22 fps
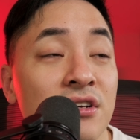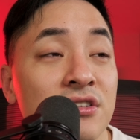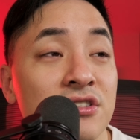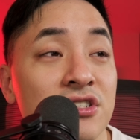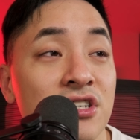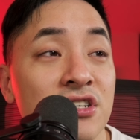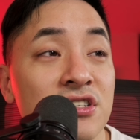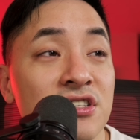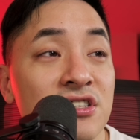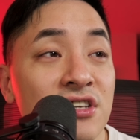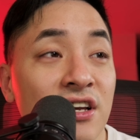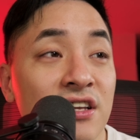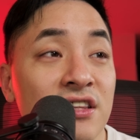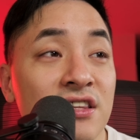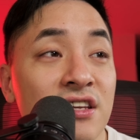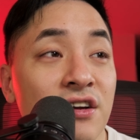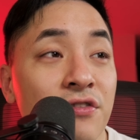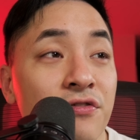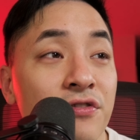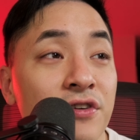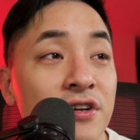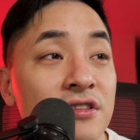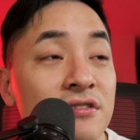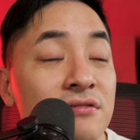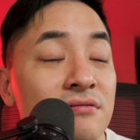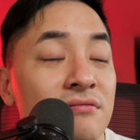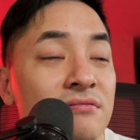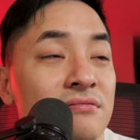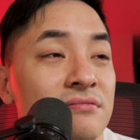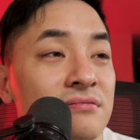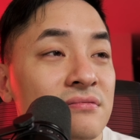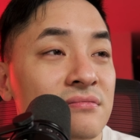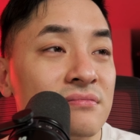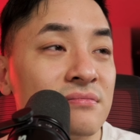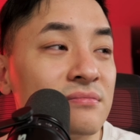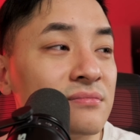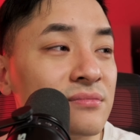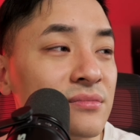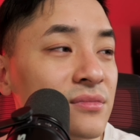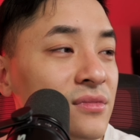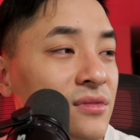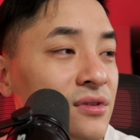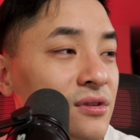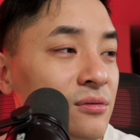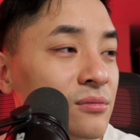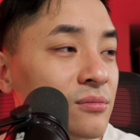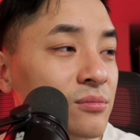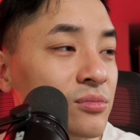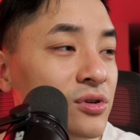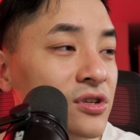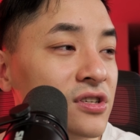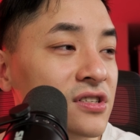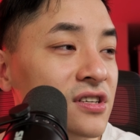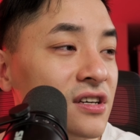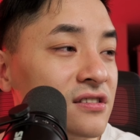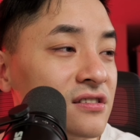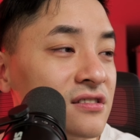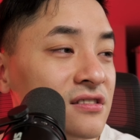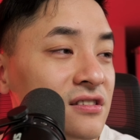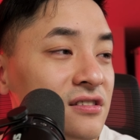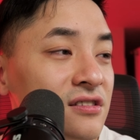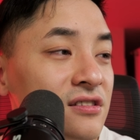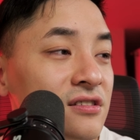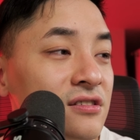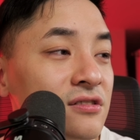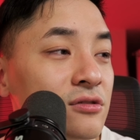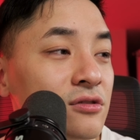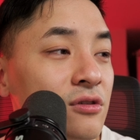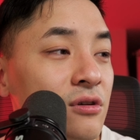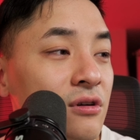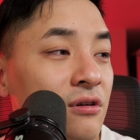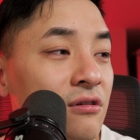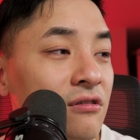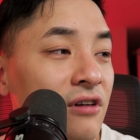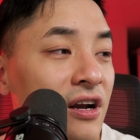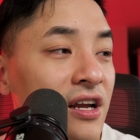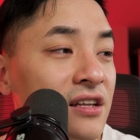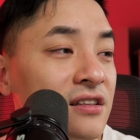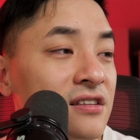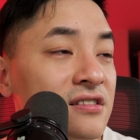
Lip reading: just different presets. This is great.